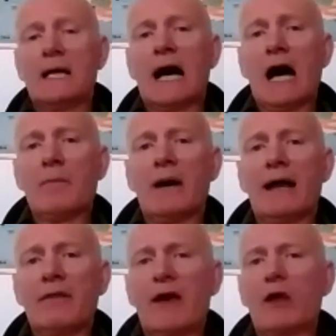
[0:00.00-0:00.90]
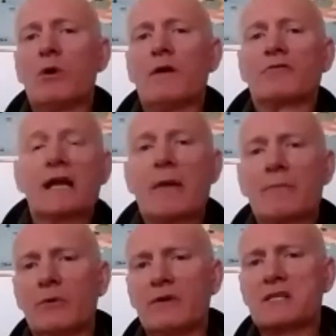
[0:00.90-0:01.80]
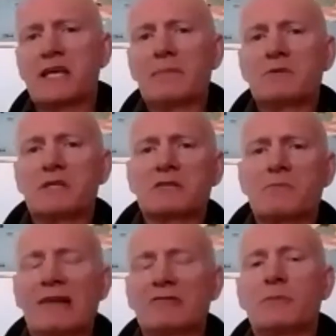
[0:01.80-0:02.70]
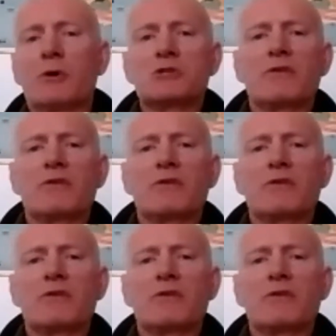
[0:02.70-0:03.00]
And they weren't very happy with the same-sex marriage bill.